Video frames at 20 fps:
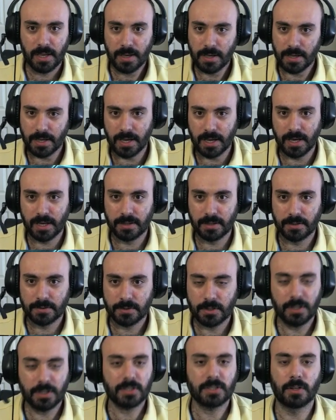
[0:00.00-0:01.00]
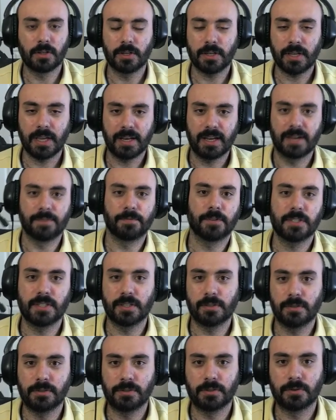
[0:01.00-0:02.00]
So let's look at every
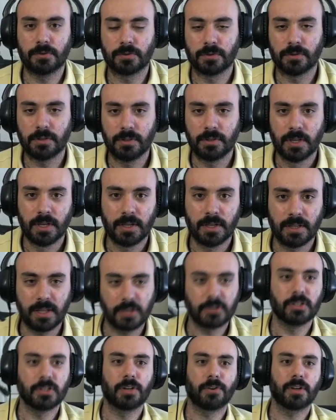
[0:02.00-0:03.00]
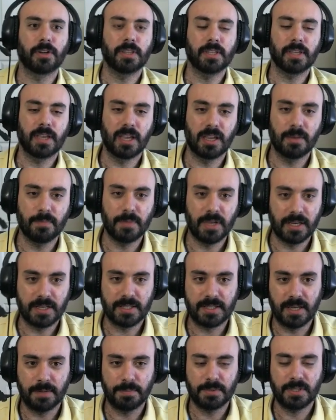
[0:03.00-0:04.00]
single neutral legendary in the game
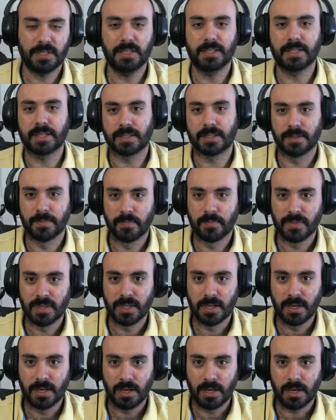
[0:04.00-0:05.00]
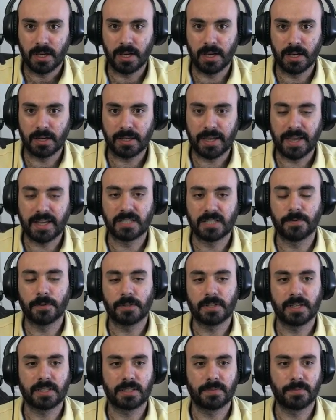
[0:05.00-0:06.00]
except Edict. Canis
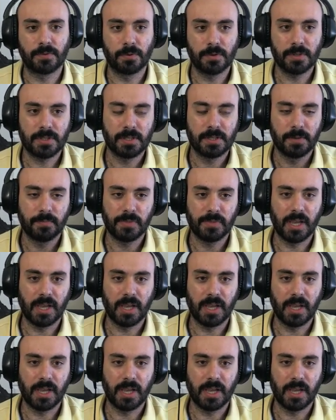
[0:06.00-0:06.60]
Vertex, of course.